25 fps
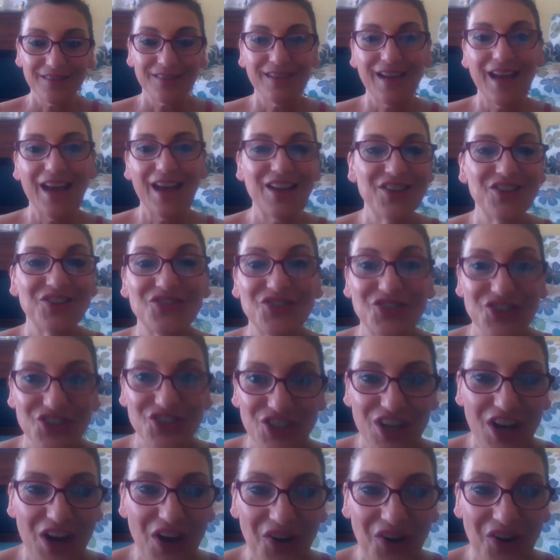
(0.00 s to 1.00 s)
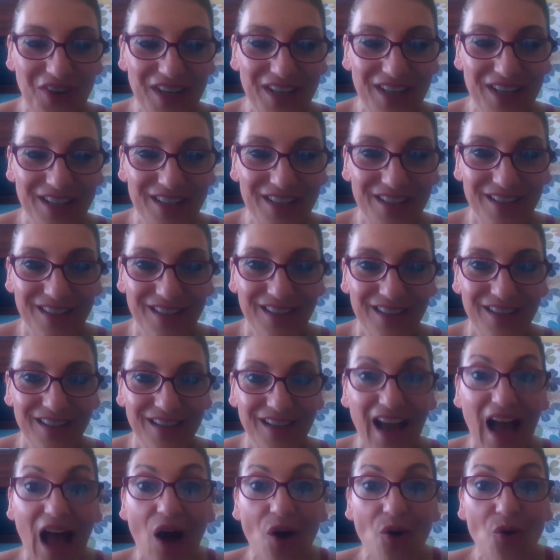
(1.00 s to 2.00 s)
and you're sharing
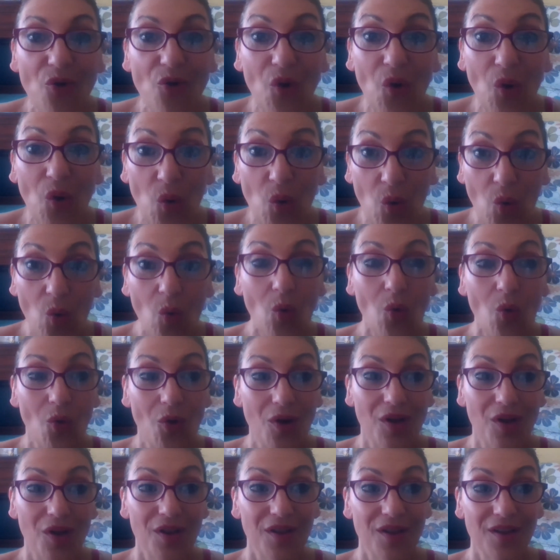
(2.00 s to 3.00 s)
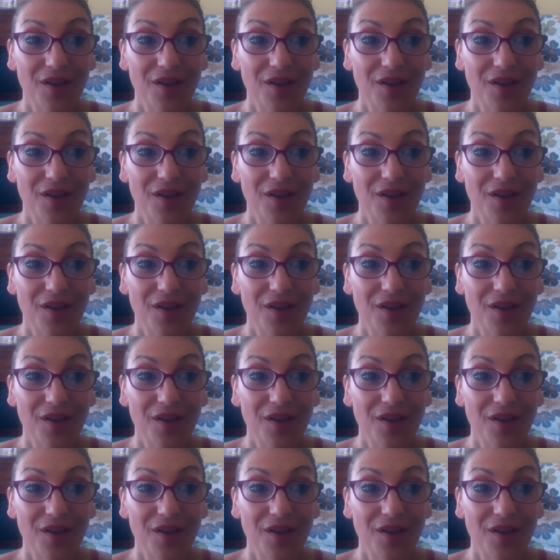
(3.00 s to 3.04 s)
how cool